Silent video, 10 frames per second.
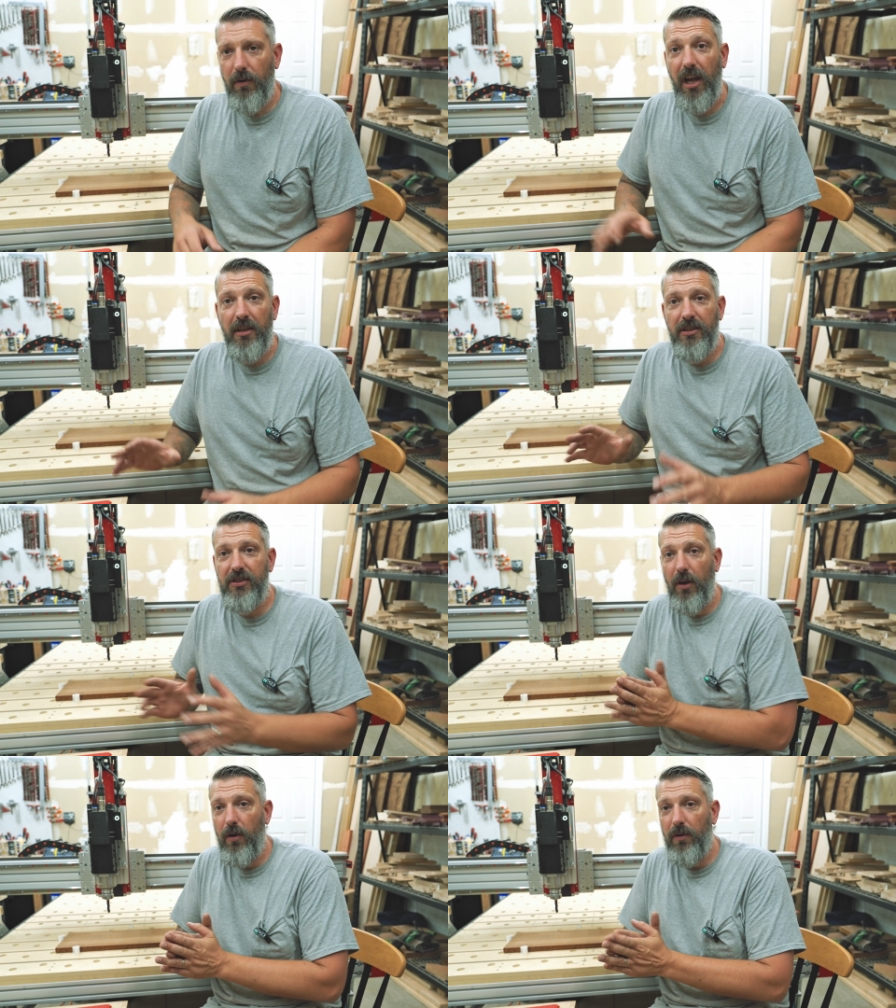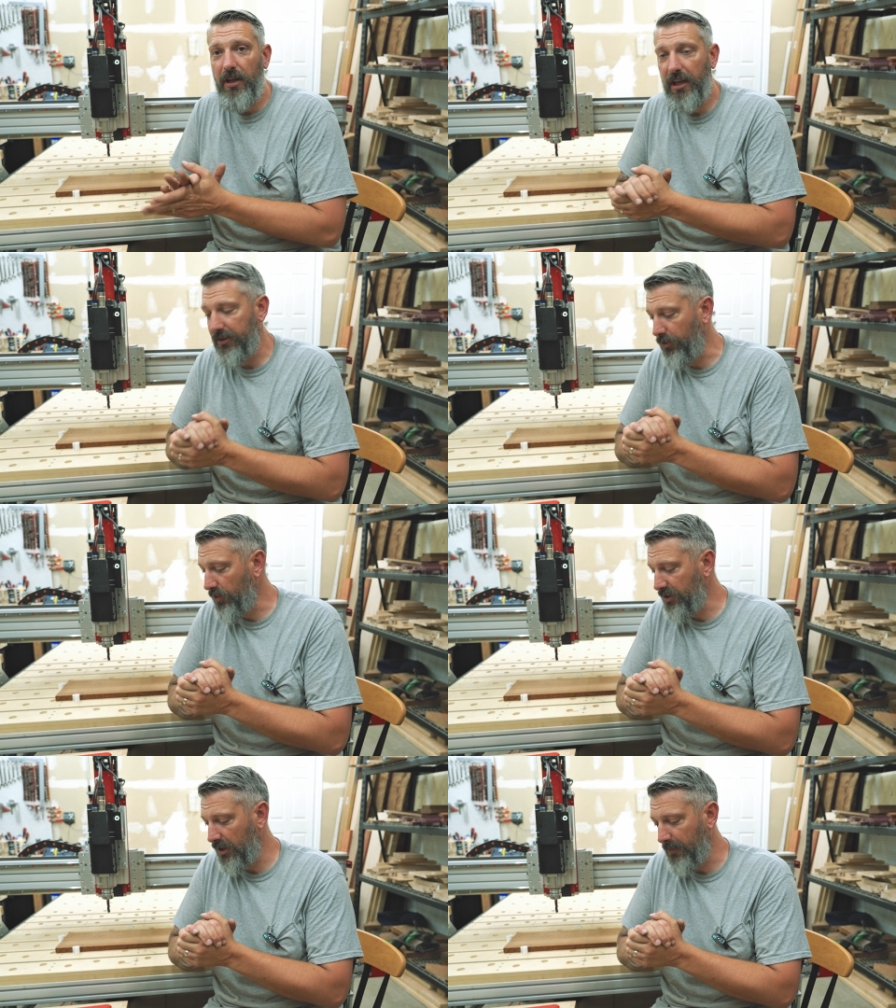okay, so
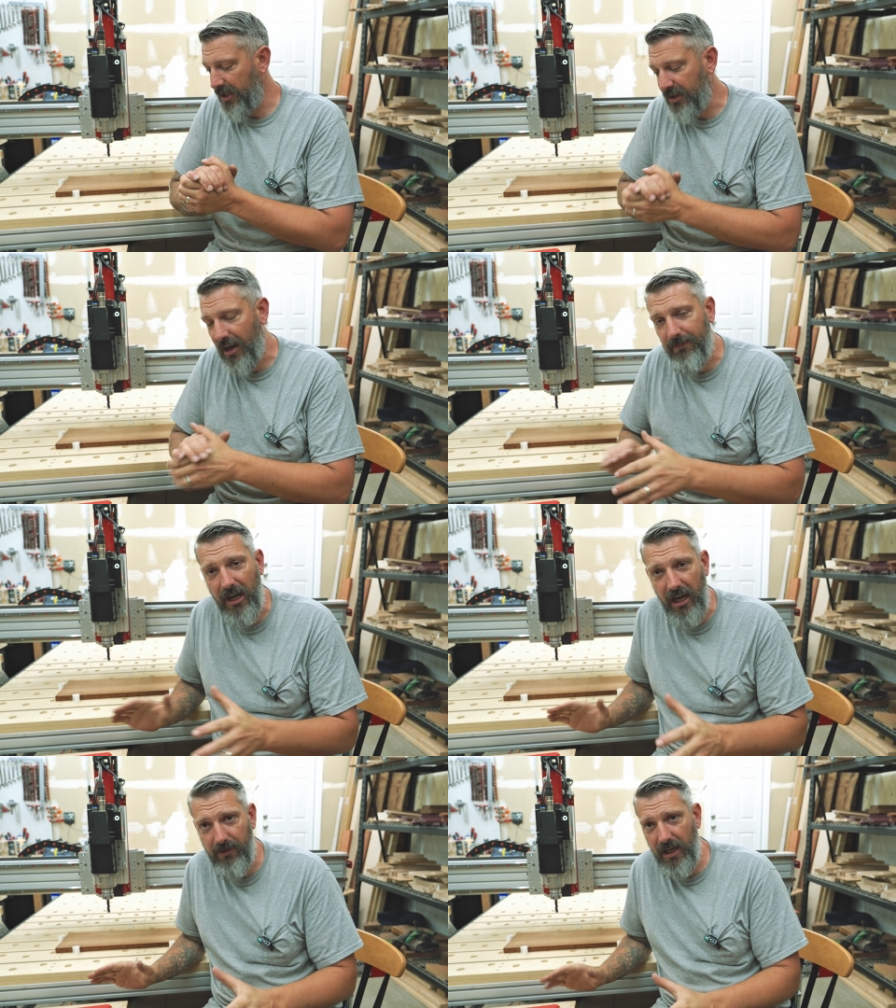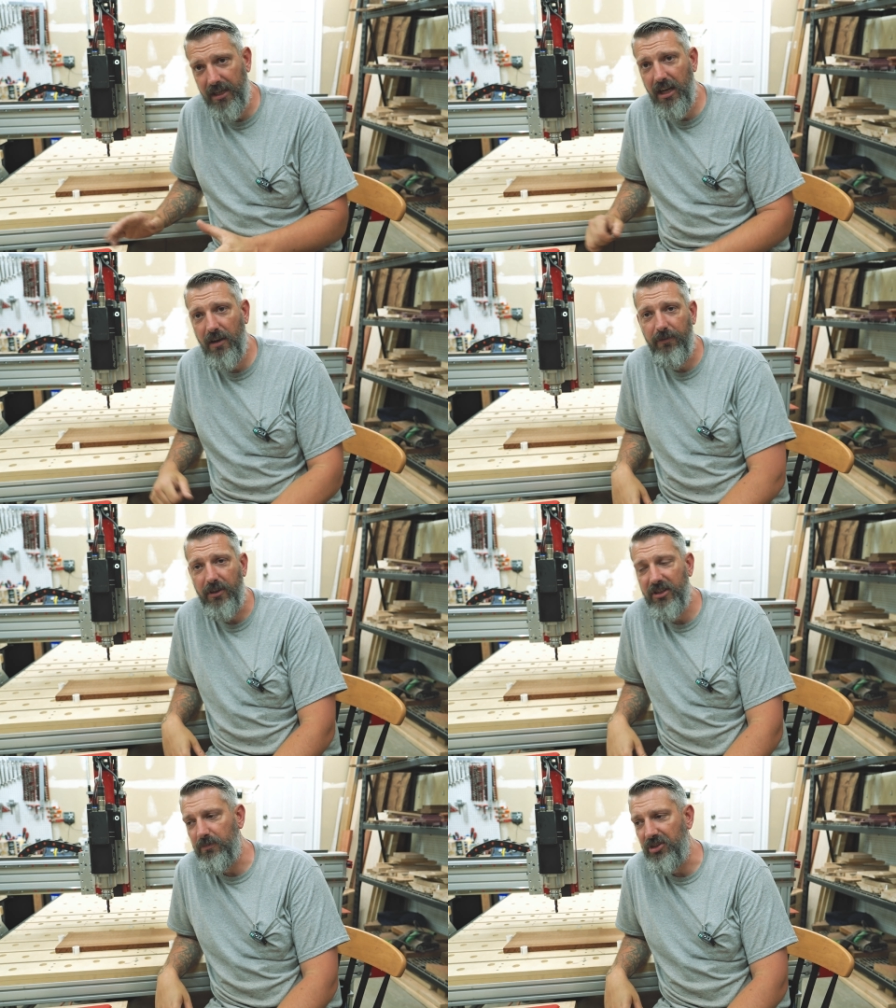those are my top five right now for
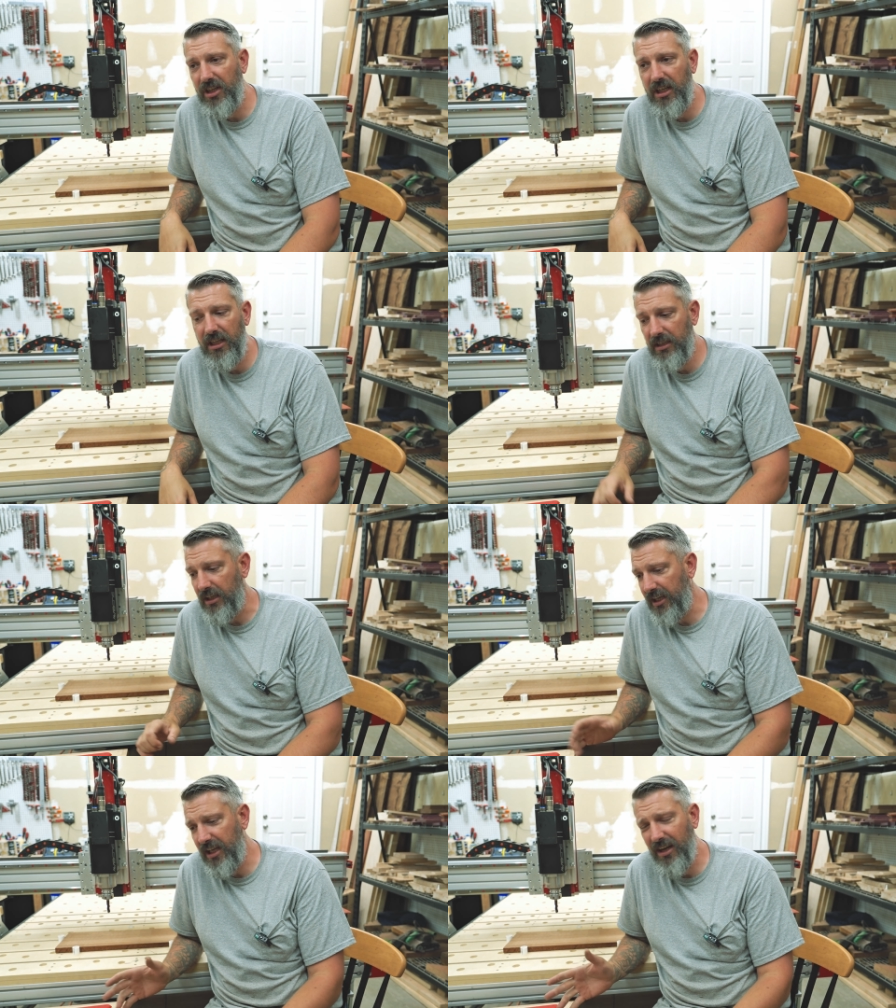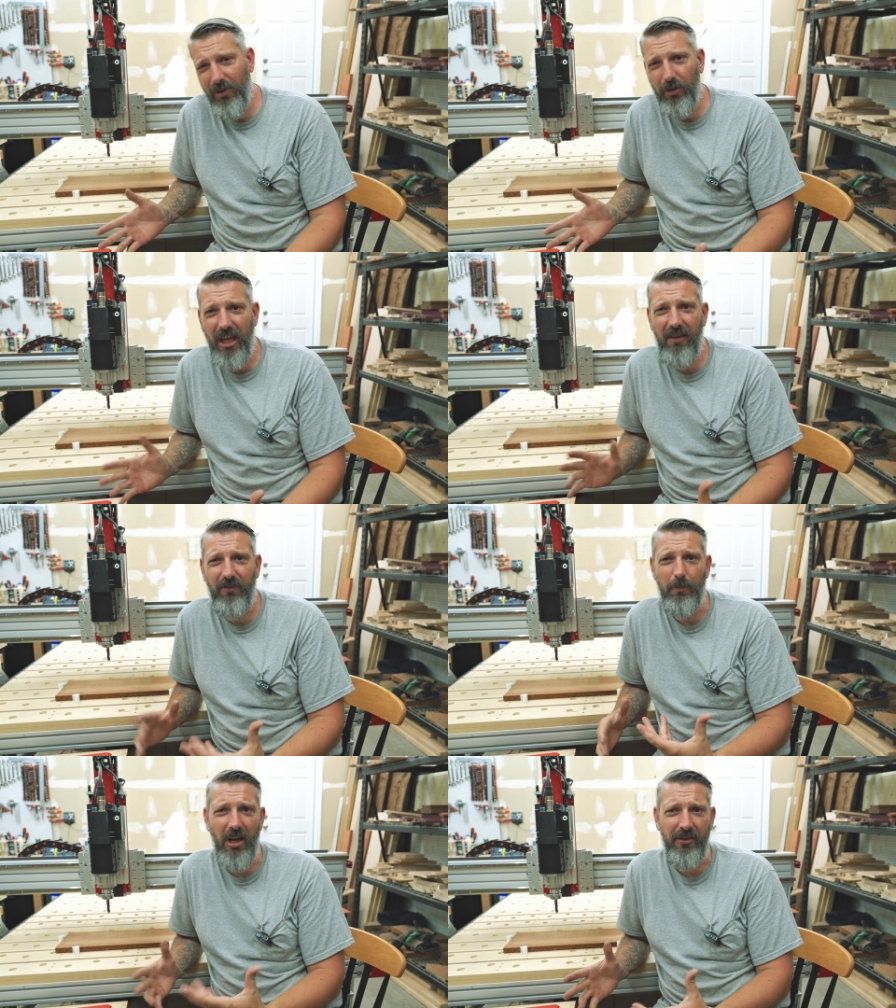this machine. Again, I've only had it
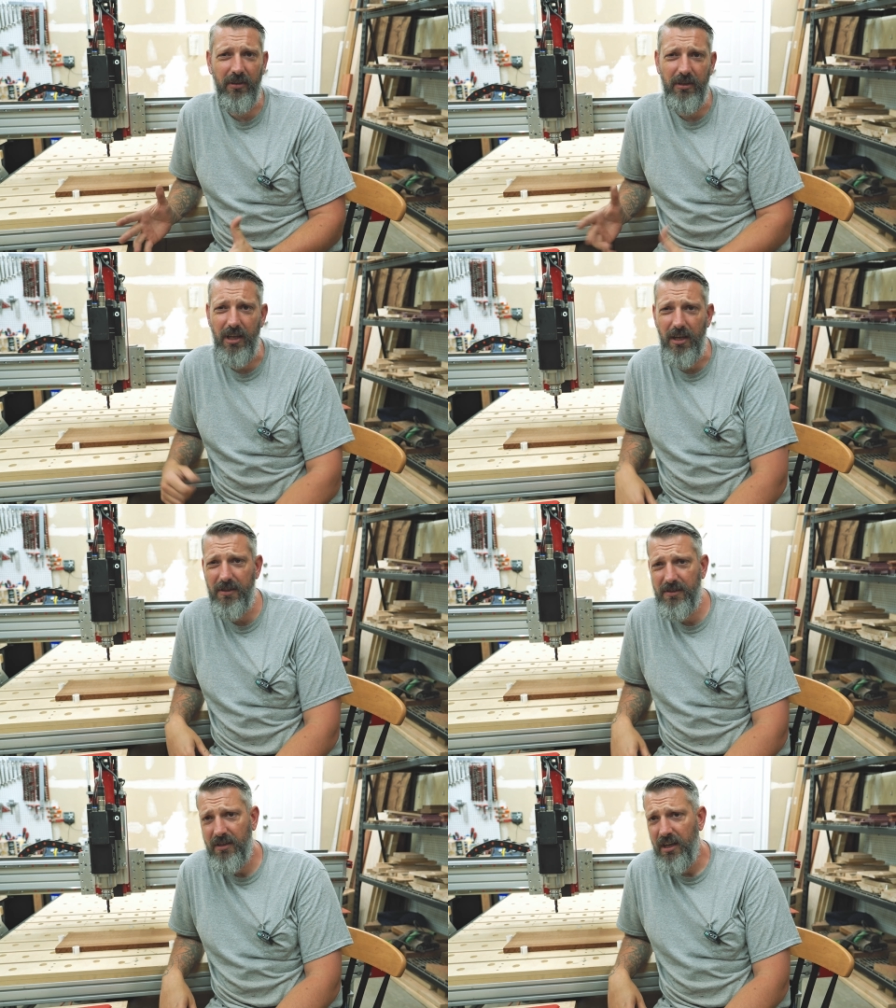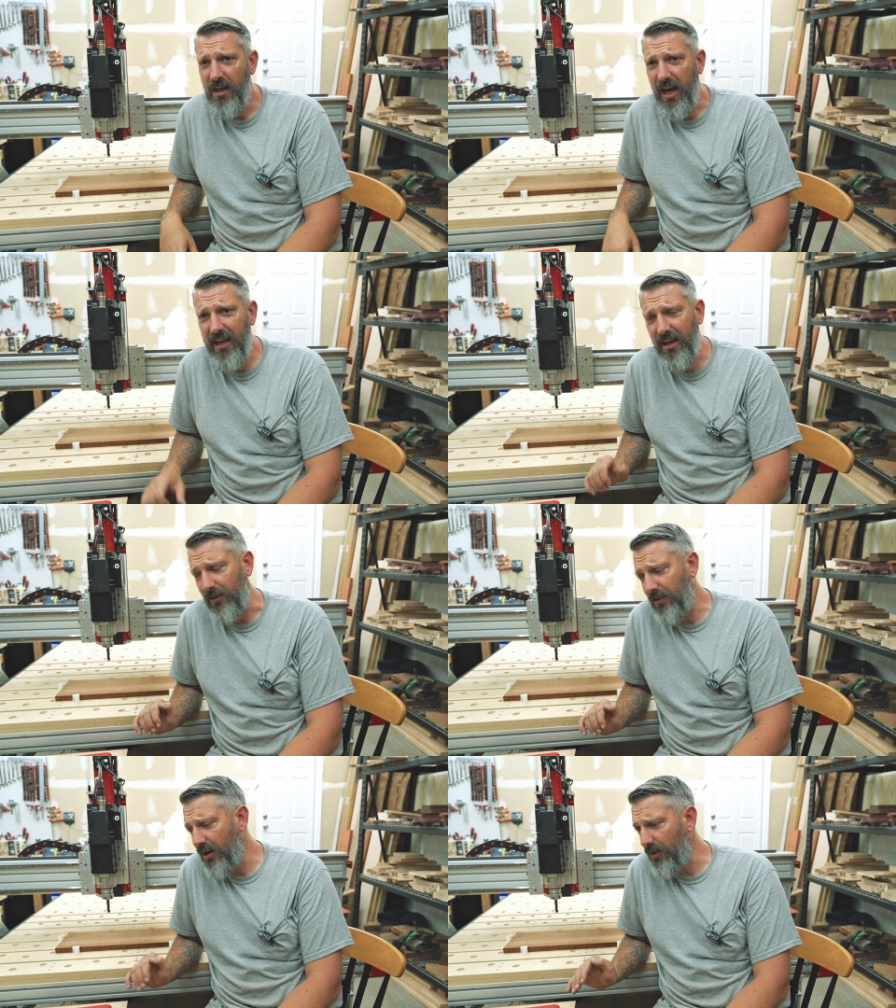for about 30 days. I got a
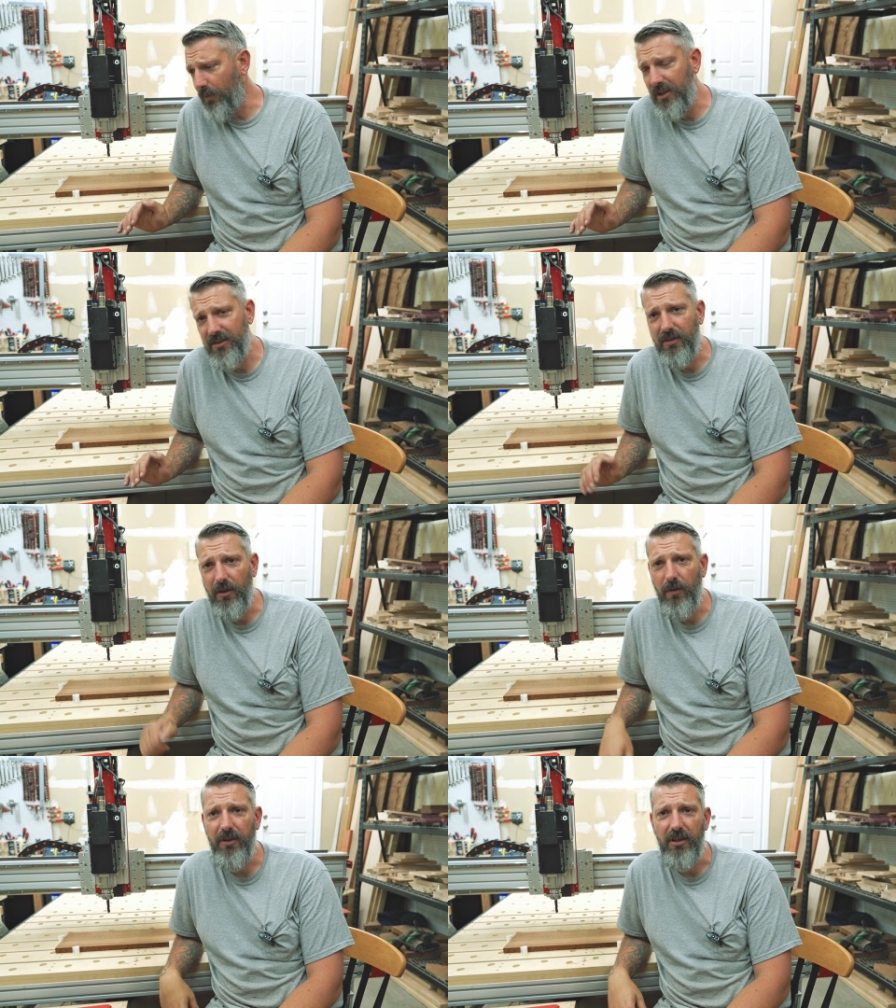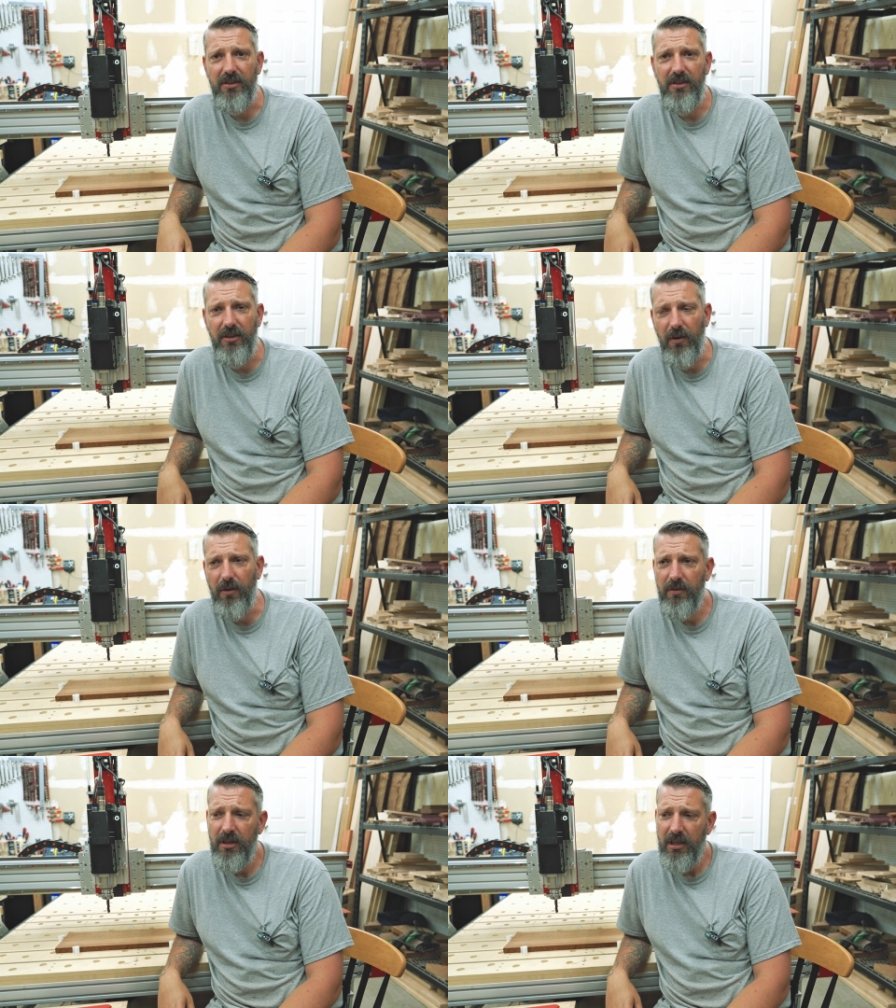long ways to go with this. You
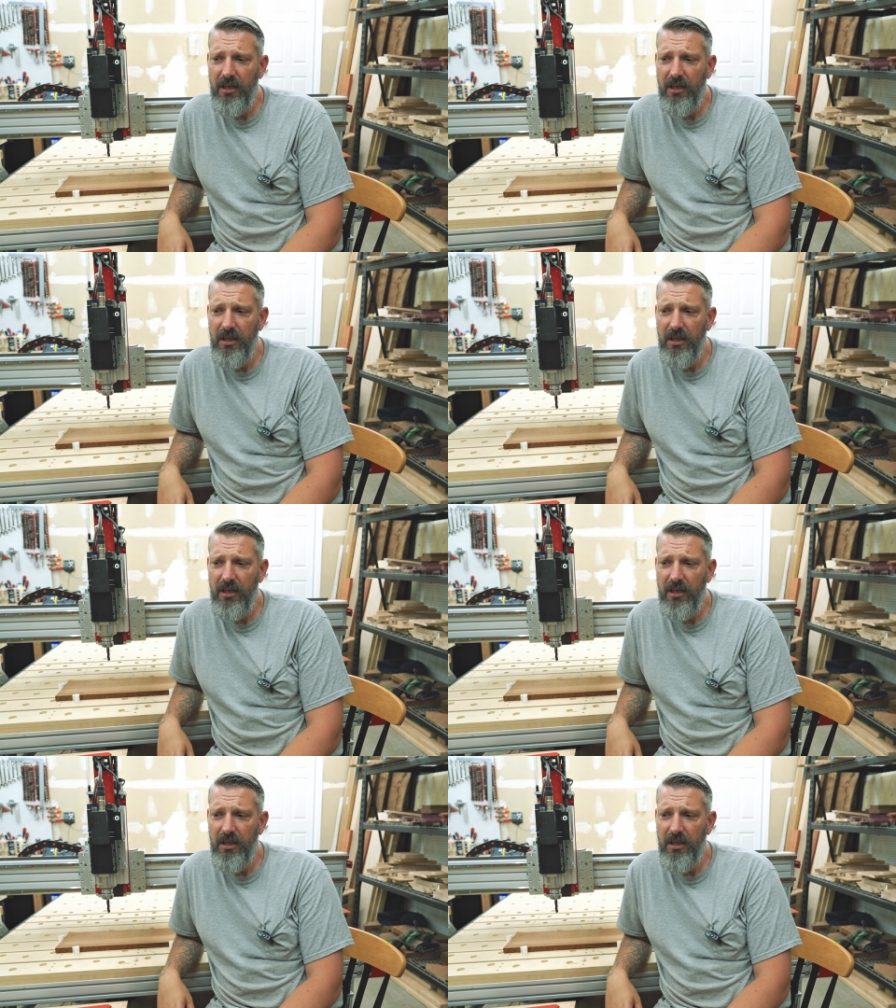know,